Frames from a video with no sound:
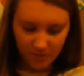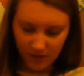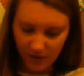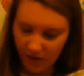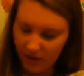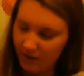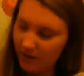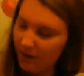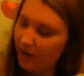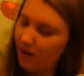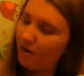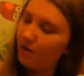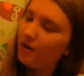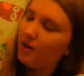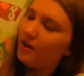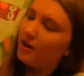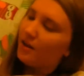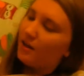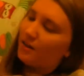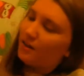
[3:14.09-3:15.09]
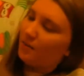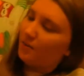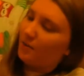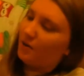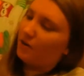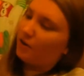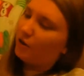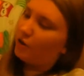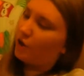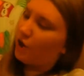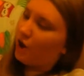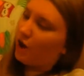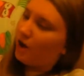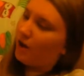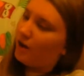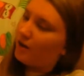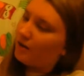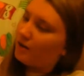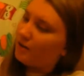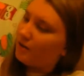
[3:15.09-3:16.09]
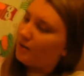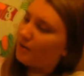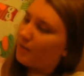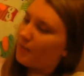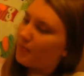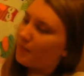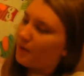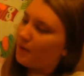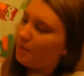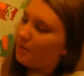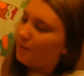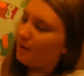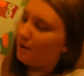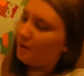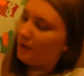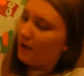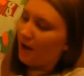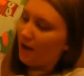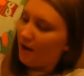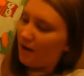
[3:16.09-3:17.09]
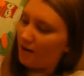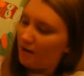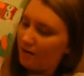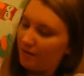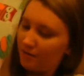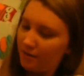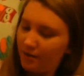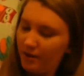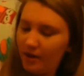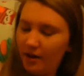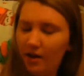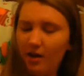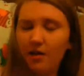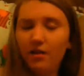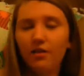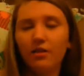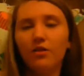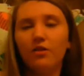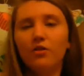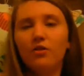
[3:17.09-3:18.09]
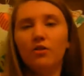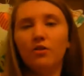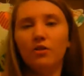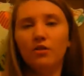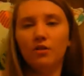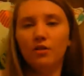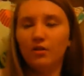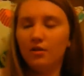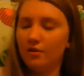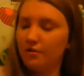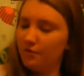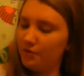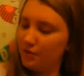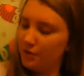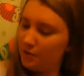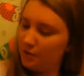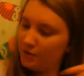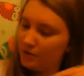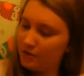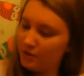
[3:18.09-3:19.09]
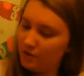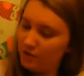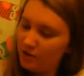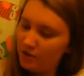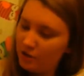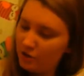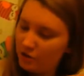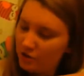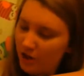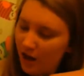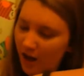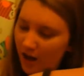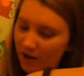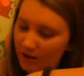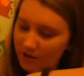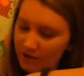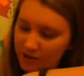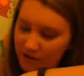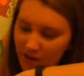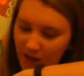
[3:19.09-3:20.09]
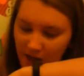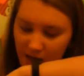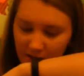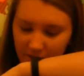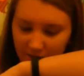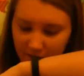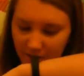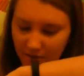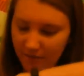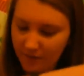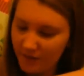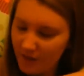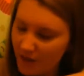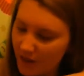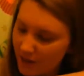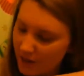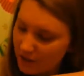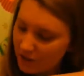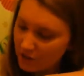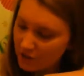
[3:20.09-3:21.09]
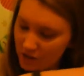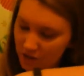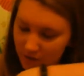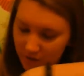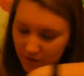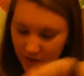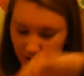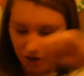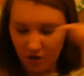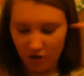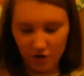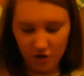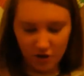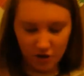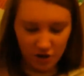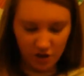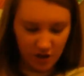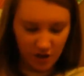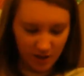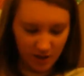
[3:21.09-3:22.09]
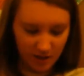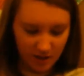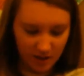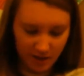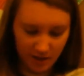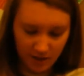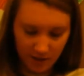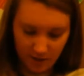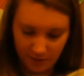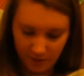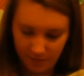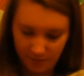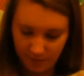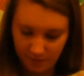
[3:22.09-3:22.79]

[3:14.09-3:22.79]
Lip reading: now the men are gone, but we have a little view into this child's life. She's feeding her chickens.